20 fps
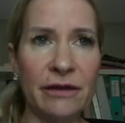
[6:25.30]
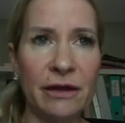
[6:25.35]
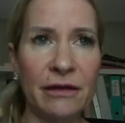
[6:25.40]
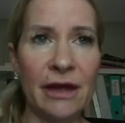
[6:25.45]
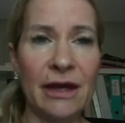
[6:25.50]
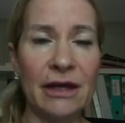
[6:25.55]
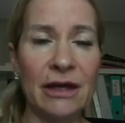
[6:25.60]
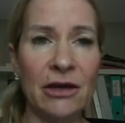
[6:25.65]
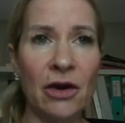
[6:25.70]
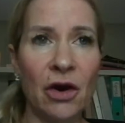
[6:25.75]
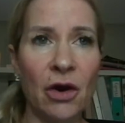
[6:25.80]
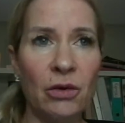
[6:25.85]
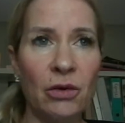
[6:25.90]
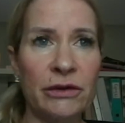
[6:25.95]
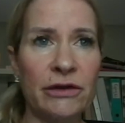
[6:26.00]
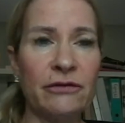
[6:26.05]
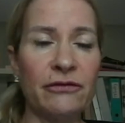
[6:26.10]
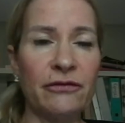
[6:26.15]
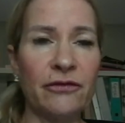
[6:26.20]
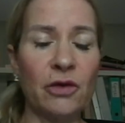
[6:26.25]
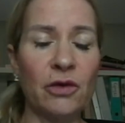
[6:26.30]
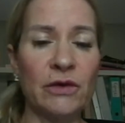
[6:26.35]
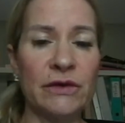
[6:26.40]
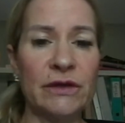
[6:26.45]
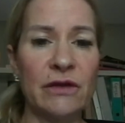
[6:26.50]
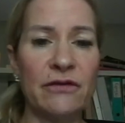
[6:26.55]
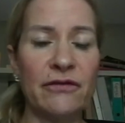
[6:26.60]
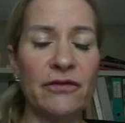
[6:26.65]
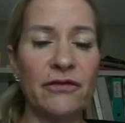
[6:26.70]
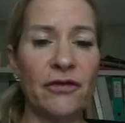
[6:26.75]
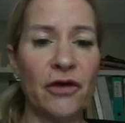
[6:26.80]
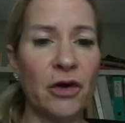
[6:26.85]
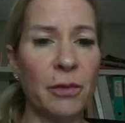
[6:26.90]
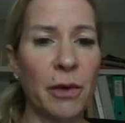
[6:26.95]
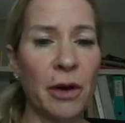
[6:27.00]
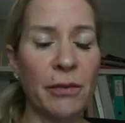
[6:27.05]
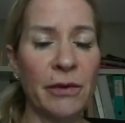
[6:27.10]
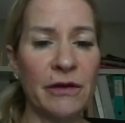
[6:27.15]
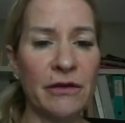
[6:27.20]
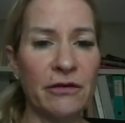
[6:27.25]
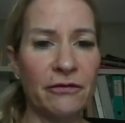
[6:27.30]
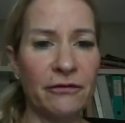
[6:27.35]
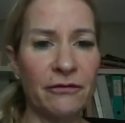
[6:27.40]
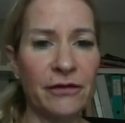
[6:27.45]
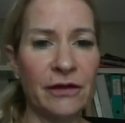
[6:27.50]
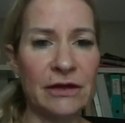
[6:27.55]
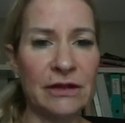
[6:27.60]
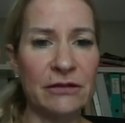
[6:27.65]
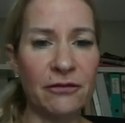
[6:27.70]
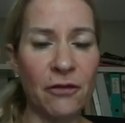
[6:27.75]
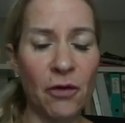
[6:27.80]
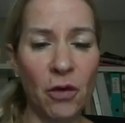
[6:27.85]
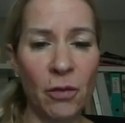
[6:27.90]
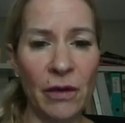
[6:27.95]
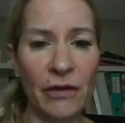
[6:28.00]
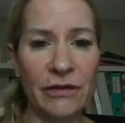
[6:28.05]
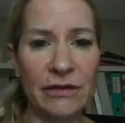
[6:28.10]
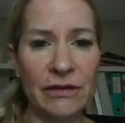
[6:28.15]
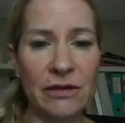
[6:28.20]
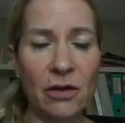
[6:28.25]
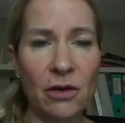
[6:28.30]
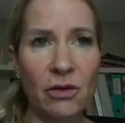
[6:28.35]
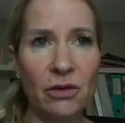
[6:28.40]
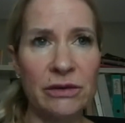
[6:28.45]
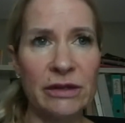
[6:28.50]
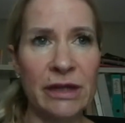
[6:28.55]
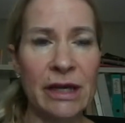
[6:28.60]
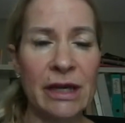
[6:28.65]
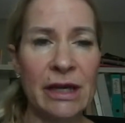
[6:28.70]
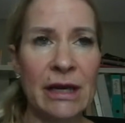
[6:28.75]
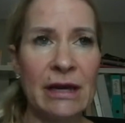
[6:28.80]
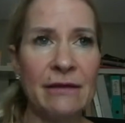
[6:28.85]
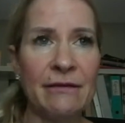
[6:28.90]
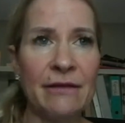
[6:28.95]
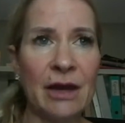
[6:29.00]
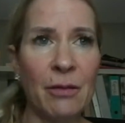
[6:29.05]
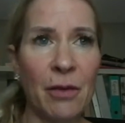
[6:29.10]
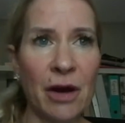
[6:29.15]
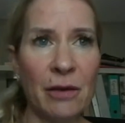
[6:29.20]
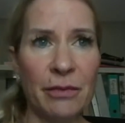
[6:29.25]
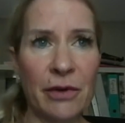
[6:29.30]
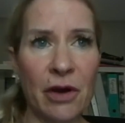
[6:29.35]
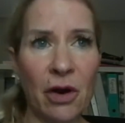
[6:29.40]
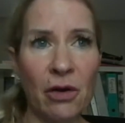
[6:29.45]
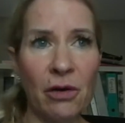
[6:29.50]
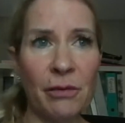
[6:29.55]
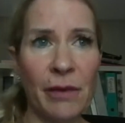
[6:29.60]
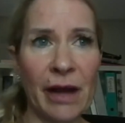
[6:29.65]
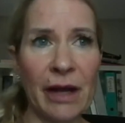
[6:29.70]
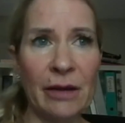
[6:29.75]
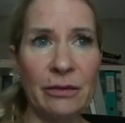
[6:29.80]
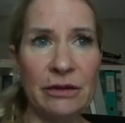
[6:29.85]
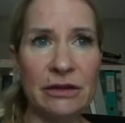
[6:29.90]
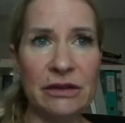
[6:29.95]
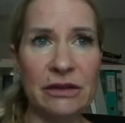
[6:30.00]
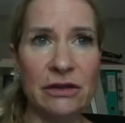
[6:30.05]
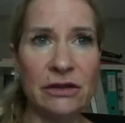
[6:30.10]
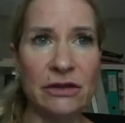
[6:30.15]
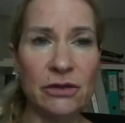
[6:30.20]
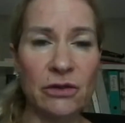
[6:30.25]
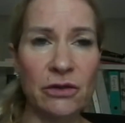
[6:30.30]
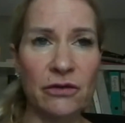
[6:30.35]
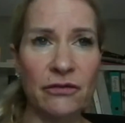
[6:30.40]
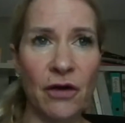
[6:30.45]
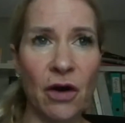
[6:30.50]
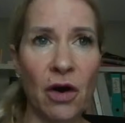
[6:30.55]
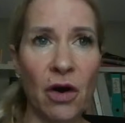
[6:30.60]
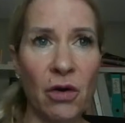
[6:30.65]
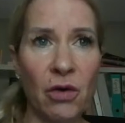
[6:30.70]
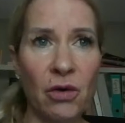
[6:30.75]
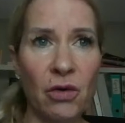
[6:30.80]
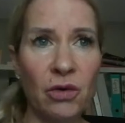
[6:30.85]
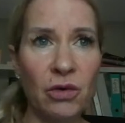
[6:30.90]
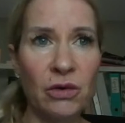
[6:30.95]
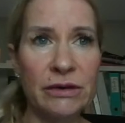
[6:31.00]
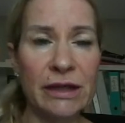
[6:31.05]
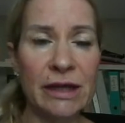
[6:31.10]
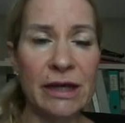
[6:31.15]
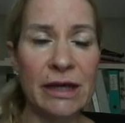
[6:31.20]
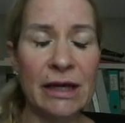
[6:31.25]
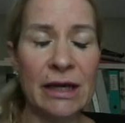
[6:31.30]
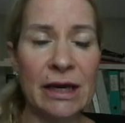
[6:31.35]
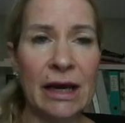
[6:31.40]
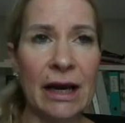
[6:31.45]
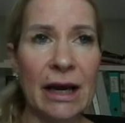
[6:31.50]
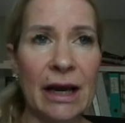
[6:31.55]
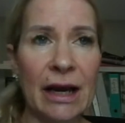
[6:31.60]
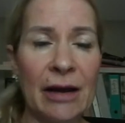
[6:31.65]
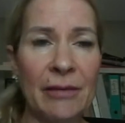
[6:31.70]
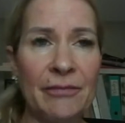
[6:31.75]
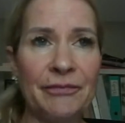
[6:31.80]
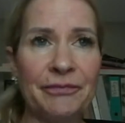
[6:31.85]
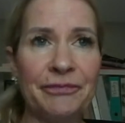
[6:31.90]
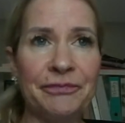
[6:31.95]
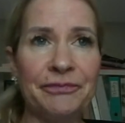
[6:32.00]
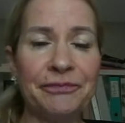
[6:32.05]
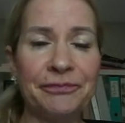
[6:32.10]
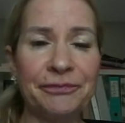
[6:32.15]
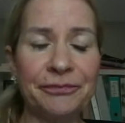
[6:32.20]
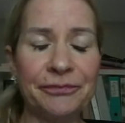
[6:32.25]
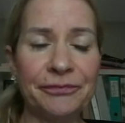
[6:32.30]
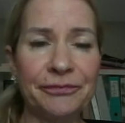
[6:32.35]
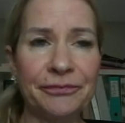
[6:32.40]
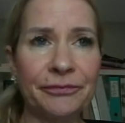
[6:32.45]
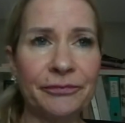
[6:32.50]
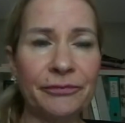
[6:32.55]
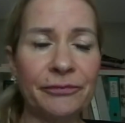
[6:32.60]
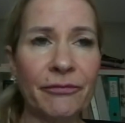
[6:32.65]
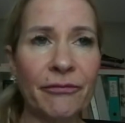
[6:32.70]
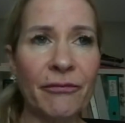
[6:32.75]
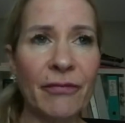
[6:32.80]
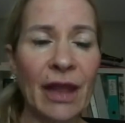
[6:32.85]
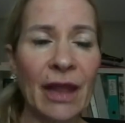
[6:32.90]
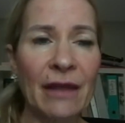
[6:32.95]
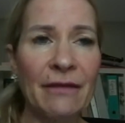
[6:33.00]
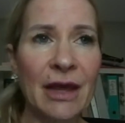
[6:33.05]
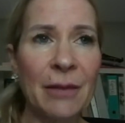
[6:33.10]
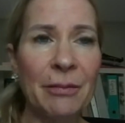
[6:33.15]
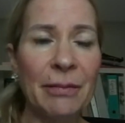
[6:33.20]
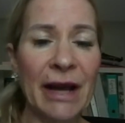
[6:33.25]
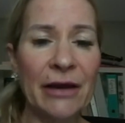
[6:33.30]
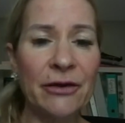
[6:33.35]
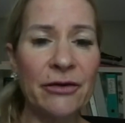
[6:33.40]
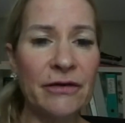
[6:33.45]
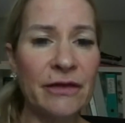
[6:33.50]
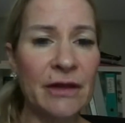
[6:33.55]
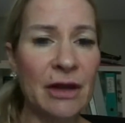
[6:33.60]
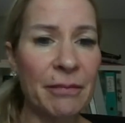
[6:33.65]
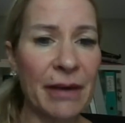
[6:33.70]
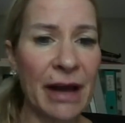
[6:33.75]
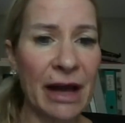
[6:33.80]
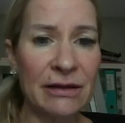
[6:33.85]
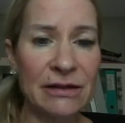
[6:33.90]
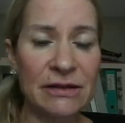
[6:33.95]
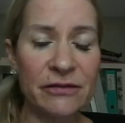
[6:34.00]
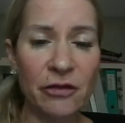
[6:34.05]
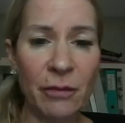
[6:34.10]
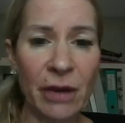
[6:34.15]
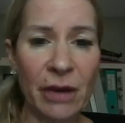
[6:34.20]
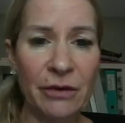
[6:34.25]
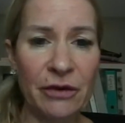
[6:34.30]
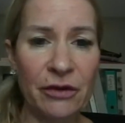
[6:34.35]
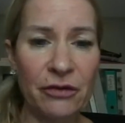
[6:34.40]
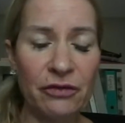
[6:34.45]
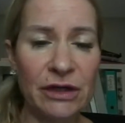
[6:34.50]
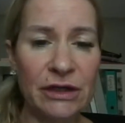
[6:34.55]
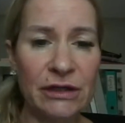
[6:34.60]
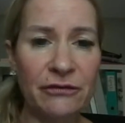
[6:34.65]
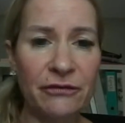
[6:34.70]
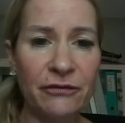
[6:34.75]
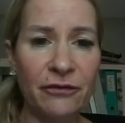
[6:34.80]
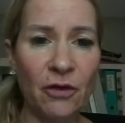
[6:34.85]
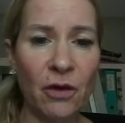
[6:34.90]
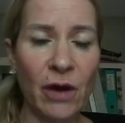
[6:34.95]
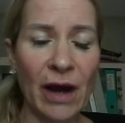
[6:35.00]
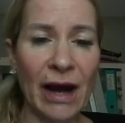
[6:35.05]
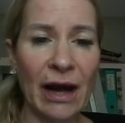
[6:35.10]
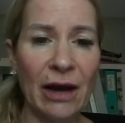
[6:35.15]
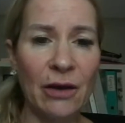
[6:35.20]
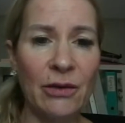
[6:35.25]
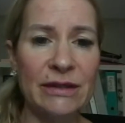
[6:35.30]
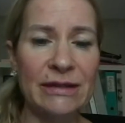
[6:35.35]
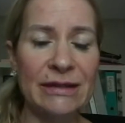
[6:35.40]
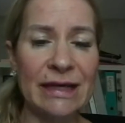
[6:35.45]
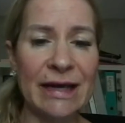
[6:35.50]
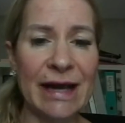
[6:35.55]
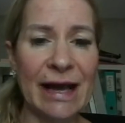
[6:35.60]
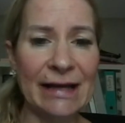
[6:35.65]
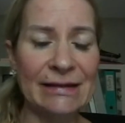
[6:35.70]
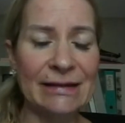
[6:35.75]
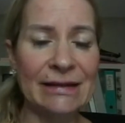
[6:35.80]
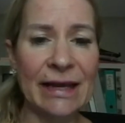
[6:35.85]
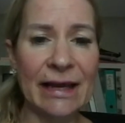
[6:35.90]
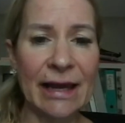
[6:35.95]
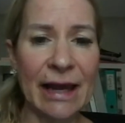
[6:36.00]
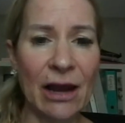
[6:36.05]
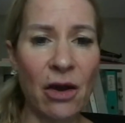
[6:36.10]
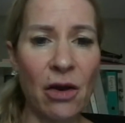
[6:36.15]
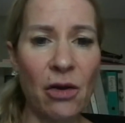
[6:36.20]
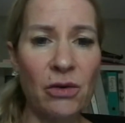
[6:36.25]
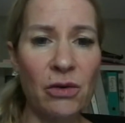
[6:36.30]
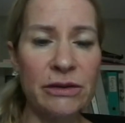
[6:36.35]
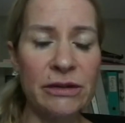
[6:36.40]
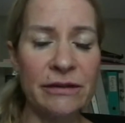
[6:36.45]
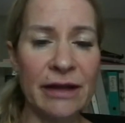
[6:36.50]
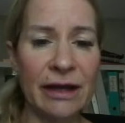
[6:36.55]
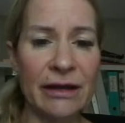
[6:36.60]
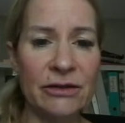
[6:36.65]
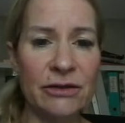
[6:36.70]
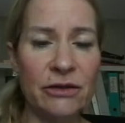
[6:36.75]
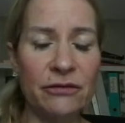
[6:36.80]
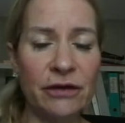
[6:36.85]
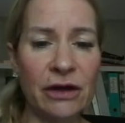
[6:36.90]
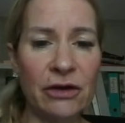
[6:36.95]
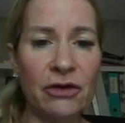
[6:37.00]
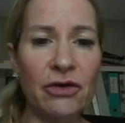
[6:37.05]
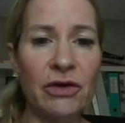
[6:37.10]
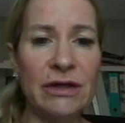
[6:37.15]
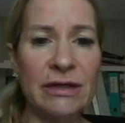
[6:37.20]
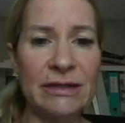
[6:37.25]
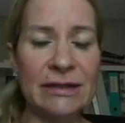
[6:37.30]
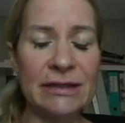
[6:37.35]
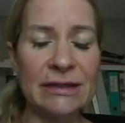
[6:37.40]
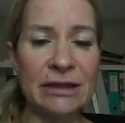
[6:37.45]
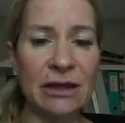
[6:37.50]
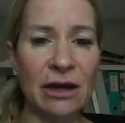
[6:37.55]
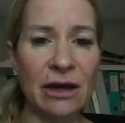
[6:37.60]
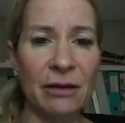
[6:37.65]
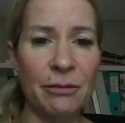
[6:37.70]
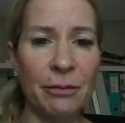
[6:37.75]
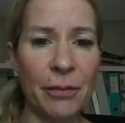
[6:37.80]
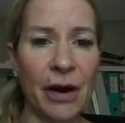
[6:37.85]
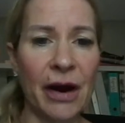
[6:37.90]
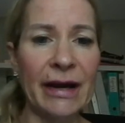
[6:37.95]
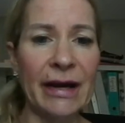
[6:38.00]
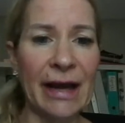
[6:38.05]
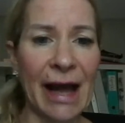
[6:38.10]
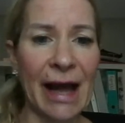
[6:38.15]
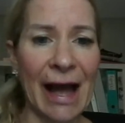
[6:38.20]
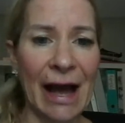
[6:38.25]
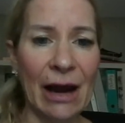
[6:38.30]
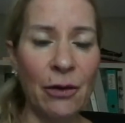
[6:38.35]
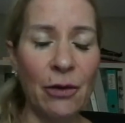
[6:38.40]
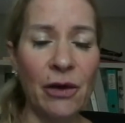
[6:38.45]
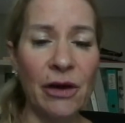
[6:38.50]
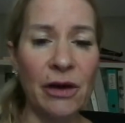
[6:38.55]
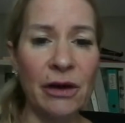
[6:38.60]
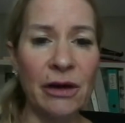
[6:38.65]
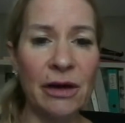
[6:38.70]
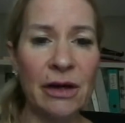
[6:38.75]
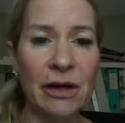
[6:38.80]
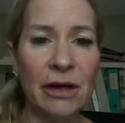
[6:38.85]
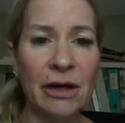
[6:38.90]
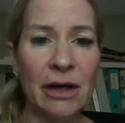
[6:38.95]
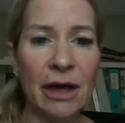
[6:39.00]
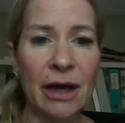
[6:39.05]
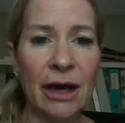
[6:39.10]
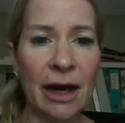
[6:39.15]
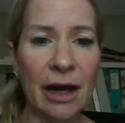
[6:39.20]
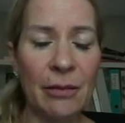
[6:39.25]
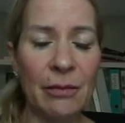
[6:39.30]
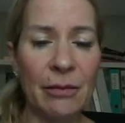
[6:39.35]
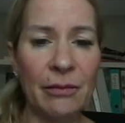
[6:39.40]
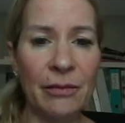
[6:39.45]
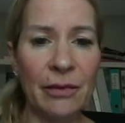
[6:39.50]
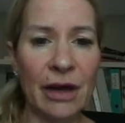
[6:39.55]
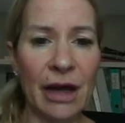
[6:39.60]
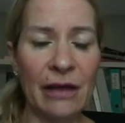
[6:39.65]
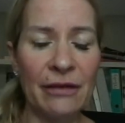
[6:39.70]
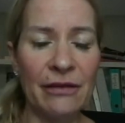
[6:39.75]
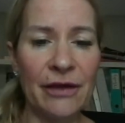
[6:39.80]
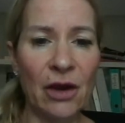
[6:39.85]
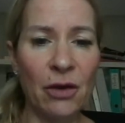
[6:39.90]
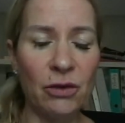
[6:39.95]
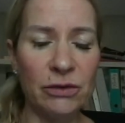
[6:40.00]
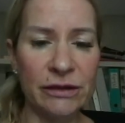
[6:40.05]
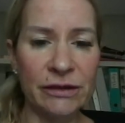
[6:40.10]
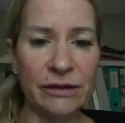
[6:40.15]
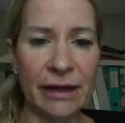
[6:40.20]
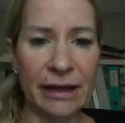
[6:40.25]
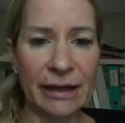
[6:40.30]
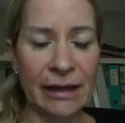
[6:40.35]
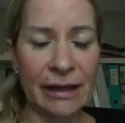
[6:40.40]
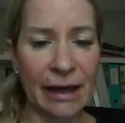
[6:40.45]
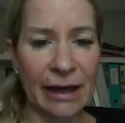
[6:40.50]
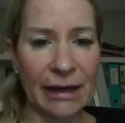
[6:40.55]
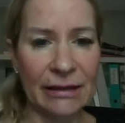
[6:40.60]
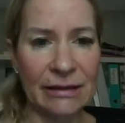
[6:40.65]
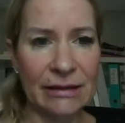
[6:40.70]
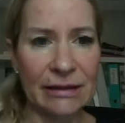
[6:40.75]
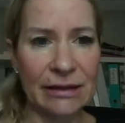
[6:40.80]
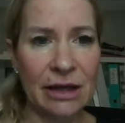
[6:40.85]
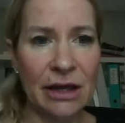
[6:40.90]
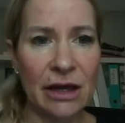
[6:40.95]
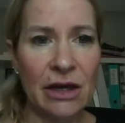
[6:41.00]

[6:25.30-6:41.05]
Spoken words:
they can hold it for. So if you've got a puppy that's 4 months old, they might be able to sort of hold their bladder and their bowels for maybe 3 to 4 hours. And as they get older, that sort of increases by hour the older they get.